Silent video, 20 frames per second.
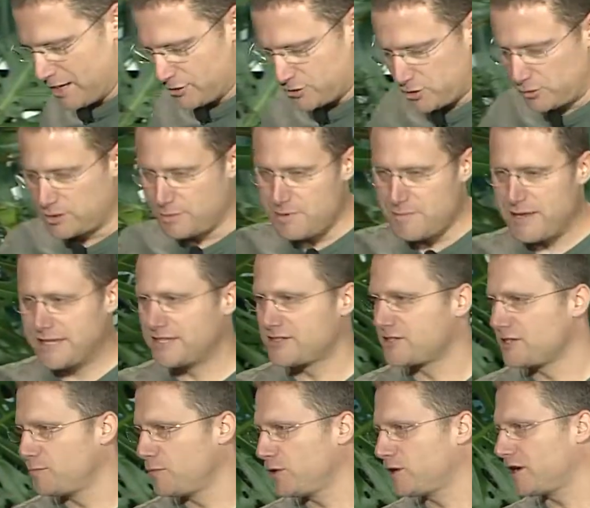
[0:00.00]
So let me make this
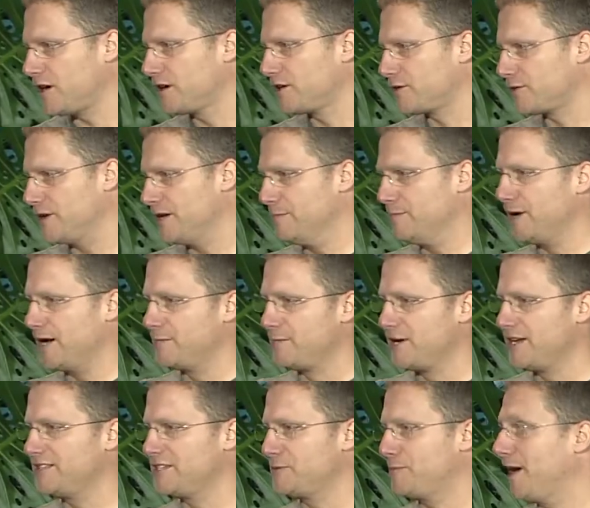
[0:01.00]
a little more concrete by
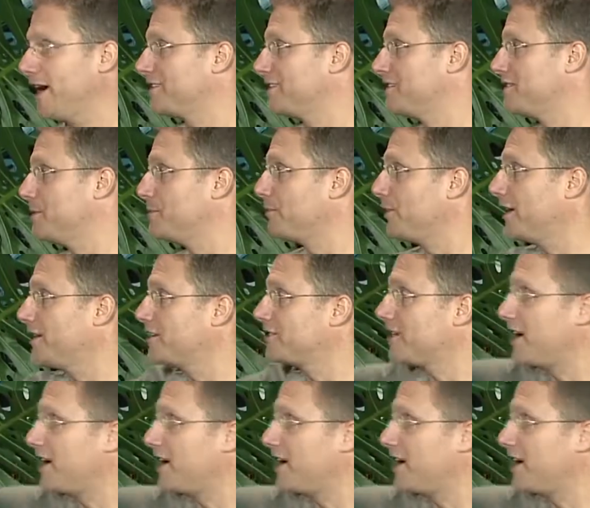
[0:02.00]
bringing this back to zipline